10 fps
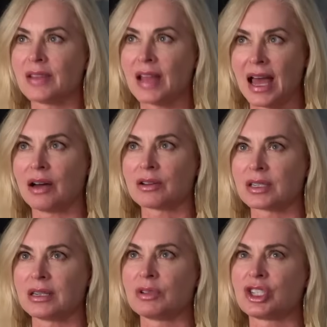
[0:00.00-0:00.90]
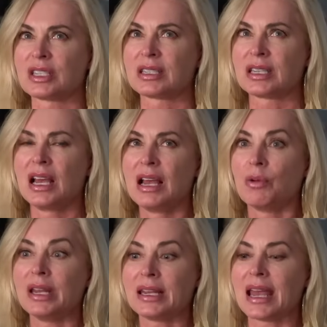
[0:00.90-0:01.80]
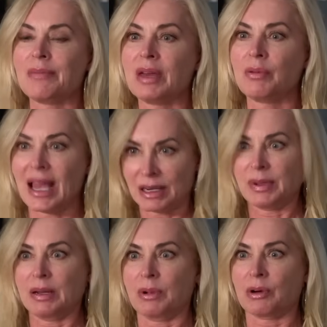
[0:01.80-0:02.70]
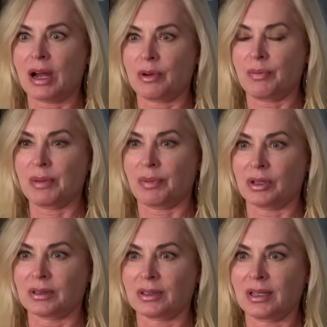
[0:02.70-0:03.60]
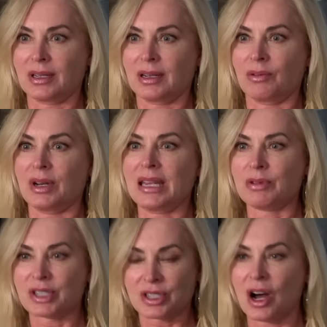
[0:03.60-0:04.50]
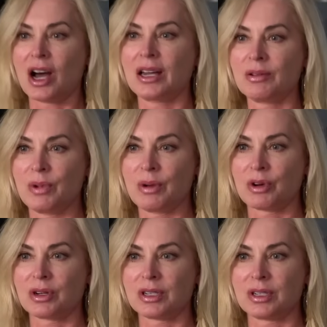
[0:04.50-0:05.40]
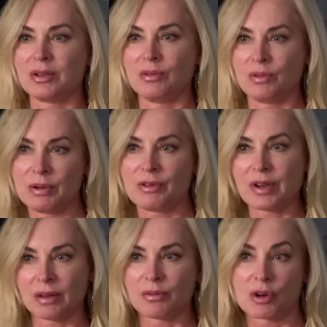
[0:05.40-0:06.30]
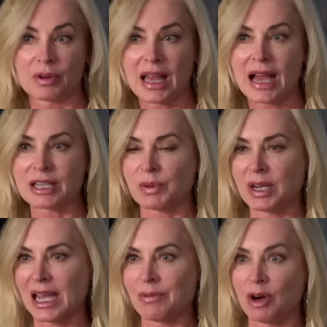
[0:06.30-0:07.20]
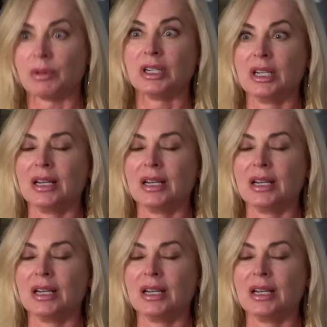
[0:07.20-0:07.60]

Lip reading: in the house, and it was just, when he came in, we were other people. When he was gone, we felt more relaxed when he came home.